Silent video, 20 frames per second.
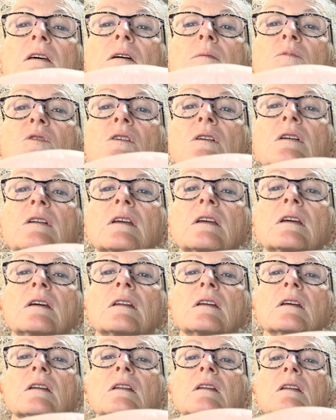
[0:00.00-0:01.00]
Trying to get
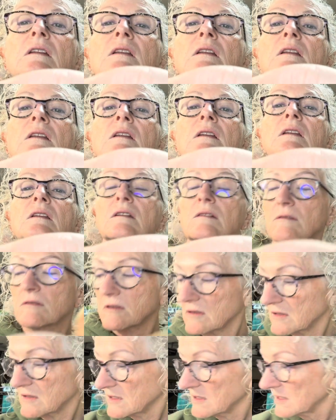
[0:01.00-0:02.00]
it where
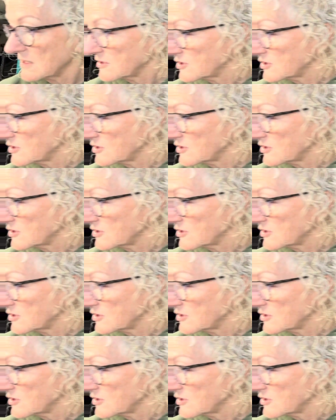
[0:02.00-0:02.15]
it's not